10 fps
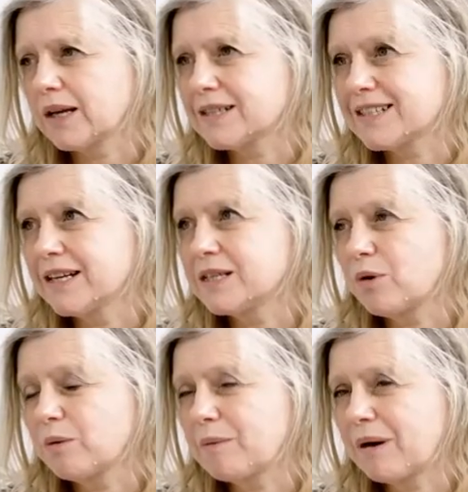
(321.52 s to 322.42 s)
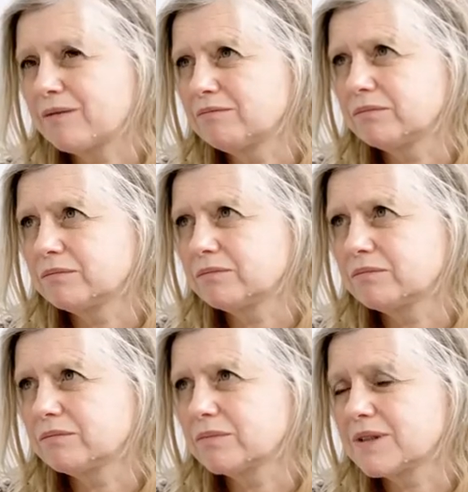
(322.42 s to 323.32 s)
i'd say it's probably about
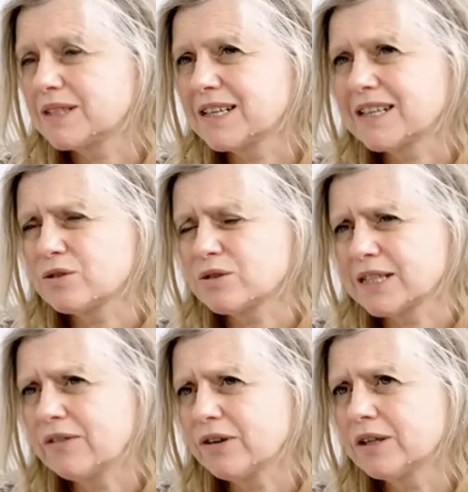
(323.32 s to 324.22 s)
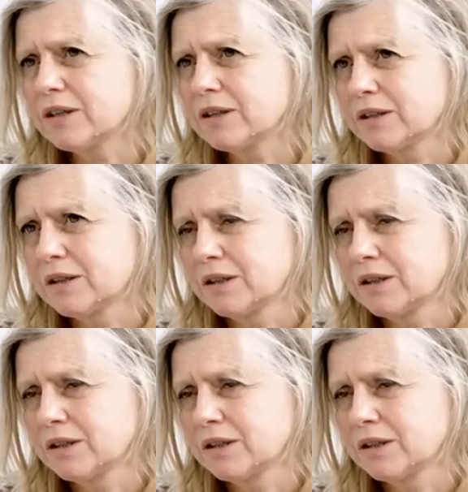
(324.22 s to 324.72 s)
six or seven